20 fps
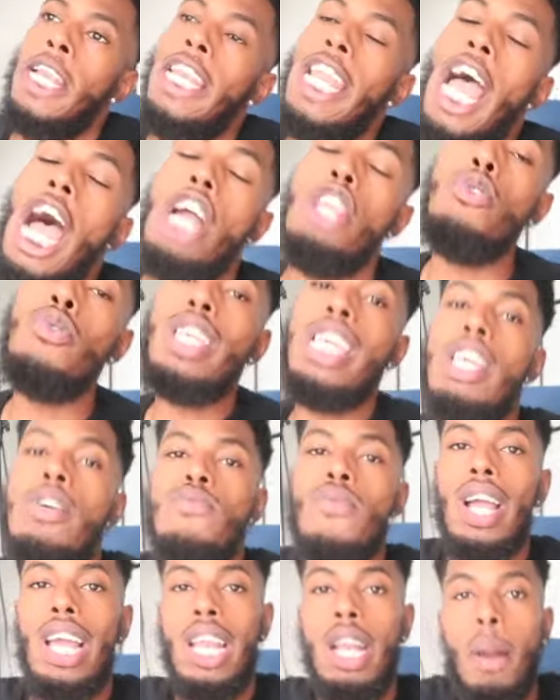Now you're
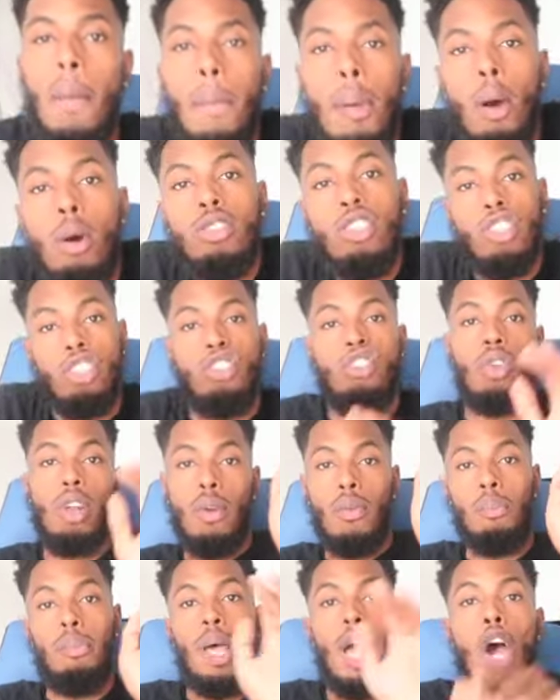getting ready to approach her, so
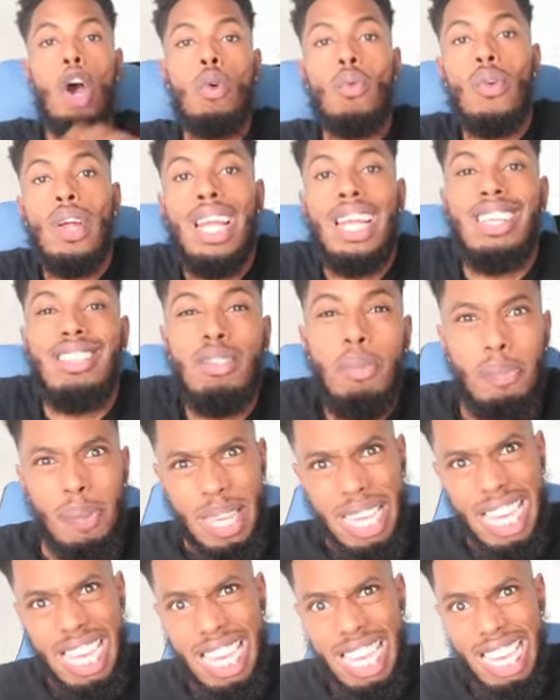the bell rings.
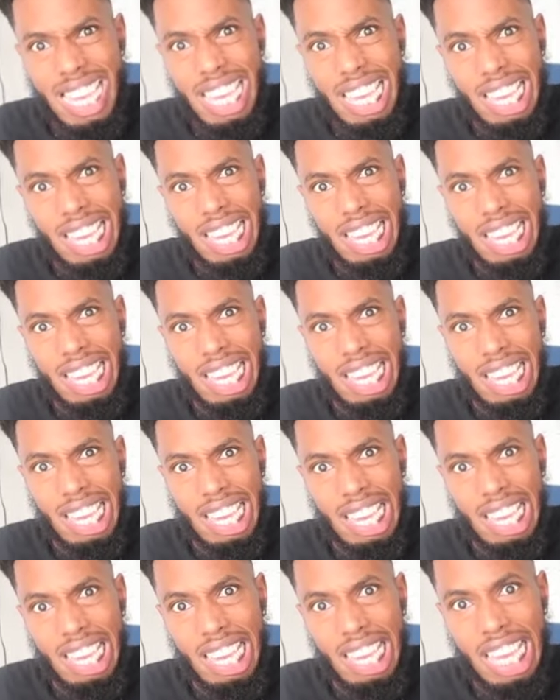
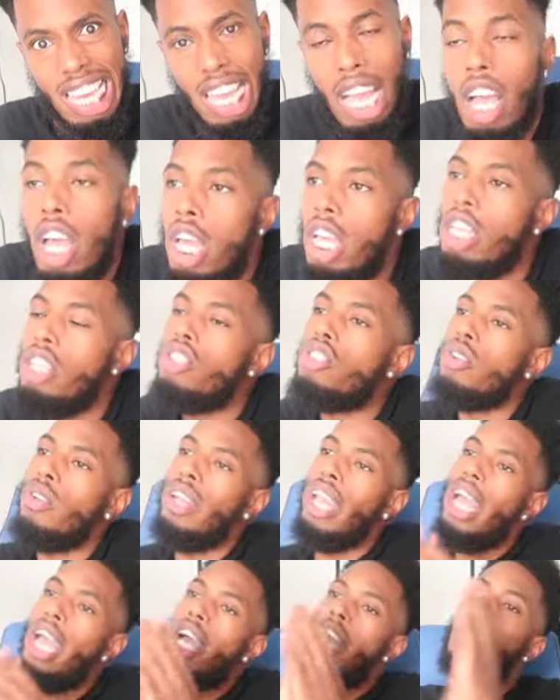Bing! So
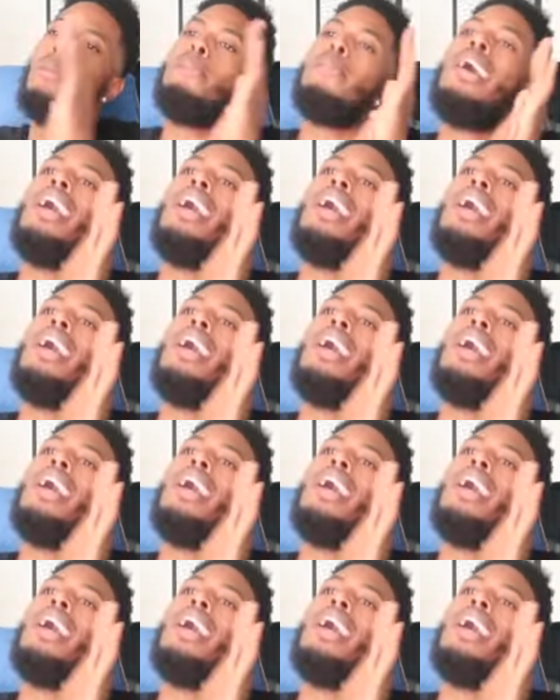now the